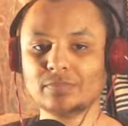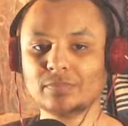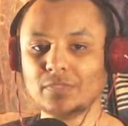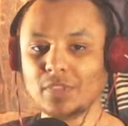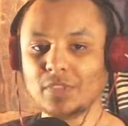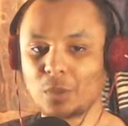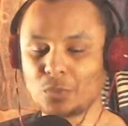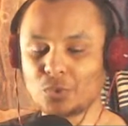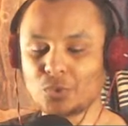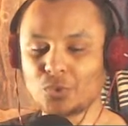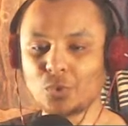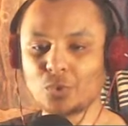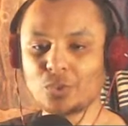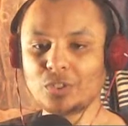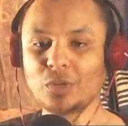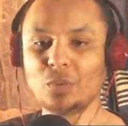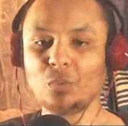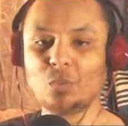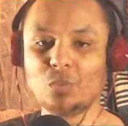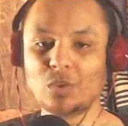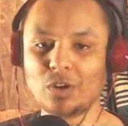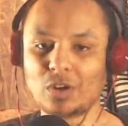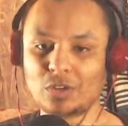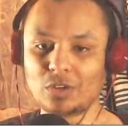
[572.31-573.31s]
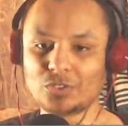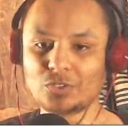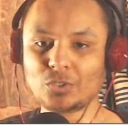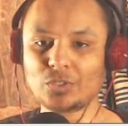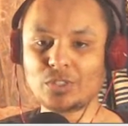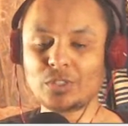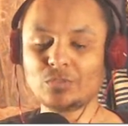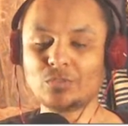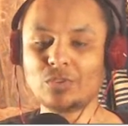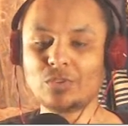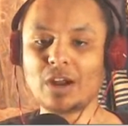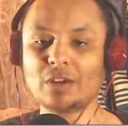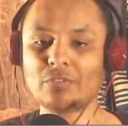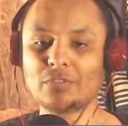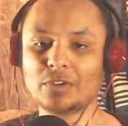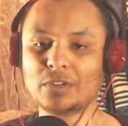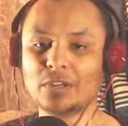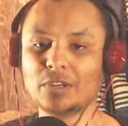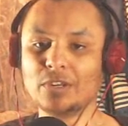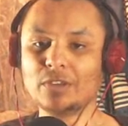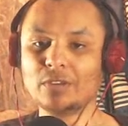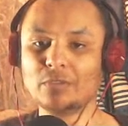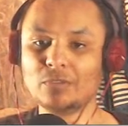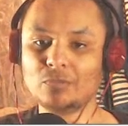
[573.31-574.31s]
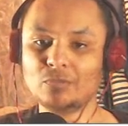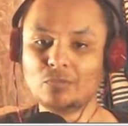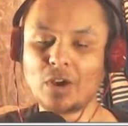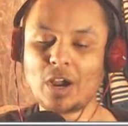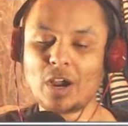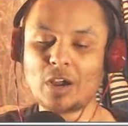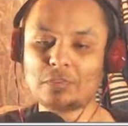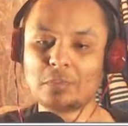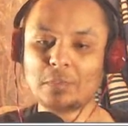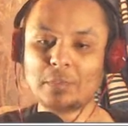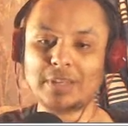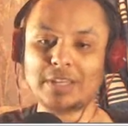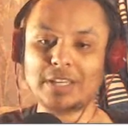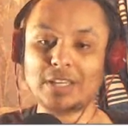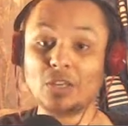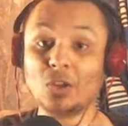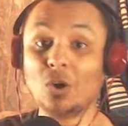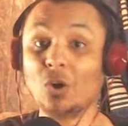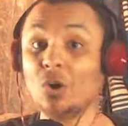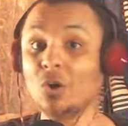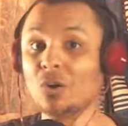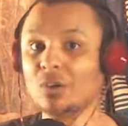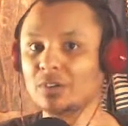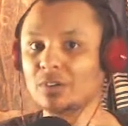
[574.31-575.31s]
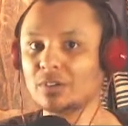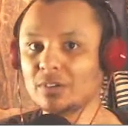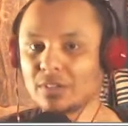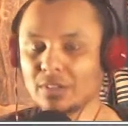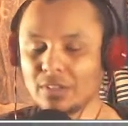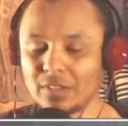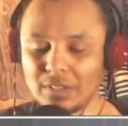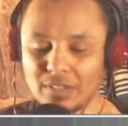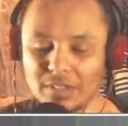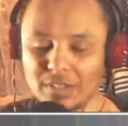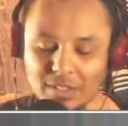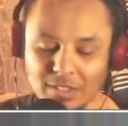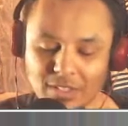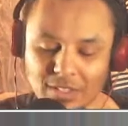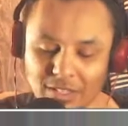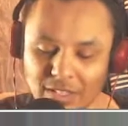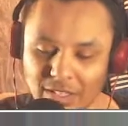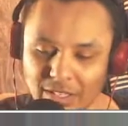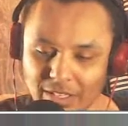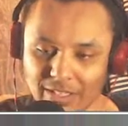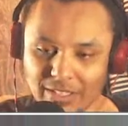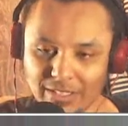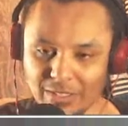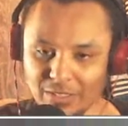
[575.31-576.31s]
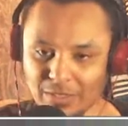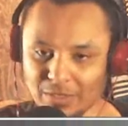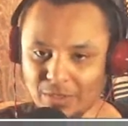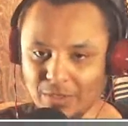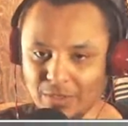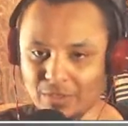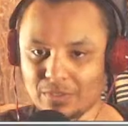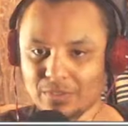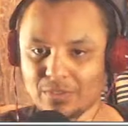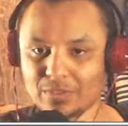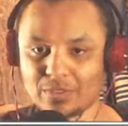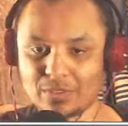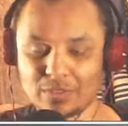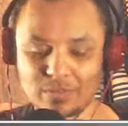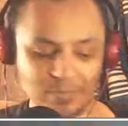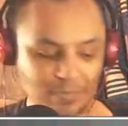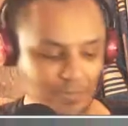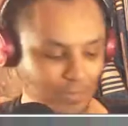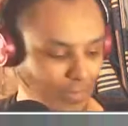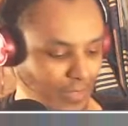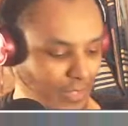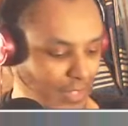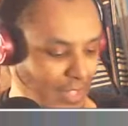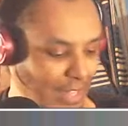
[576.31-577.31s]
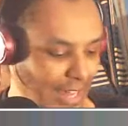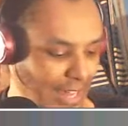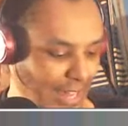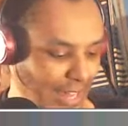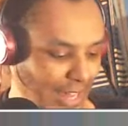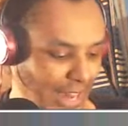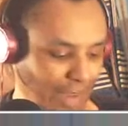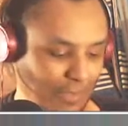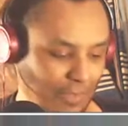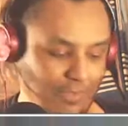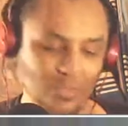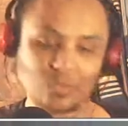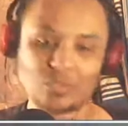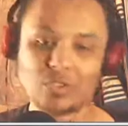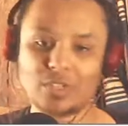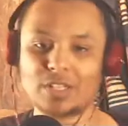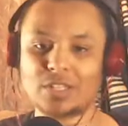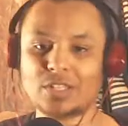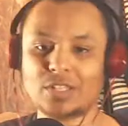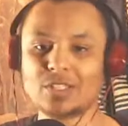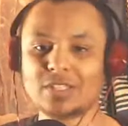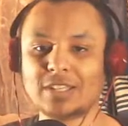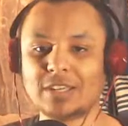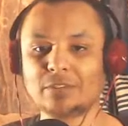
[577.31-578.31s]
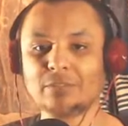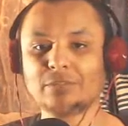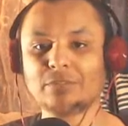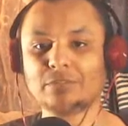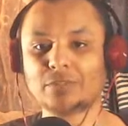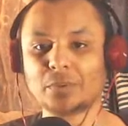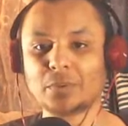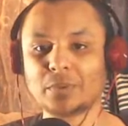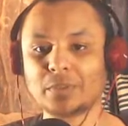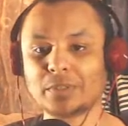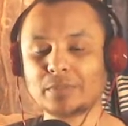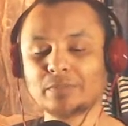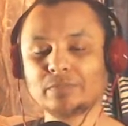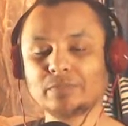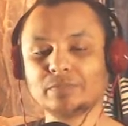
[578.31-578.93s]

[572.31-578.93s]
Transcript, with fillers: I'm sure you'd rather me not, you know, have to really sit through it.